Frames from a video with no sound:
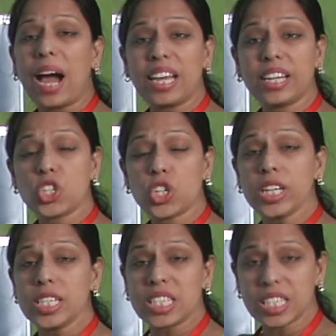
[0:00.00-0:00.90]
balance
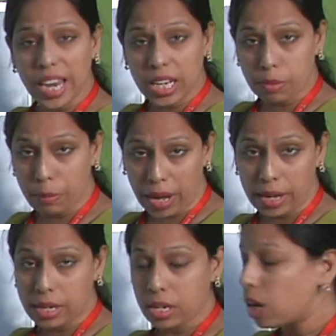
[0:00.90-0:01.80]
sheet
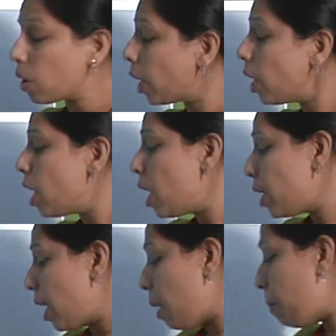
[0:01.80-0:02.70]
statement. Okay? Yeah,